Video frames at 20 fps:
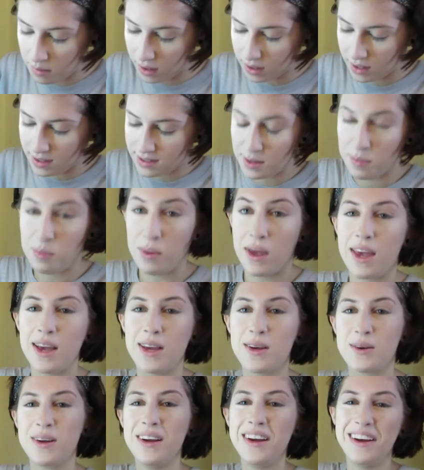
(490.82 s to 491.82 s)
I like to
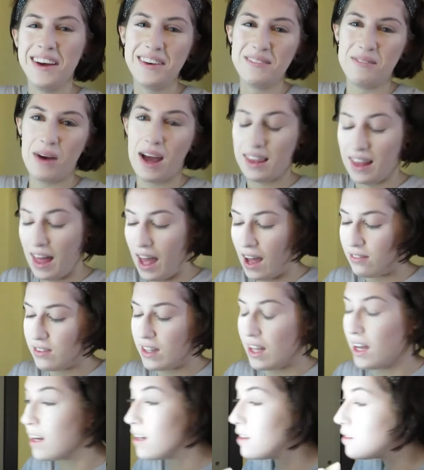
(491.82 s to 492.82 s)
bake my laugh
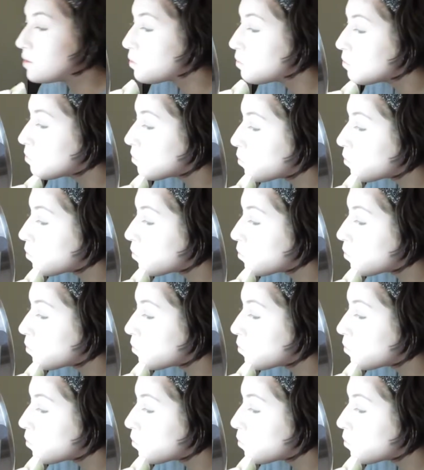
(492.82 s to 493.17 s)
lines.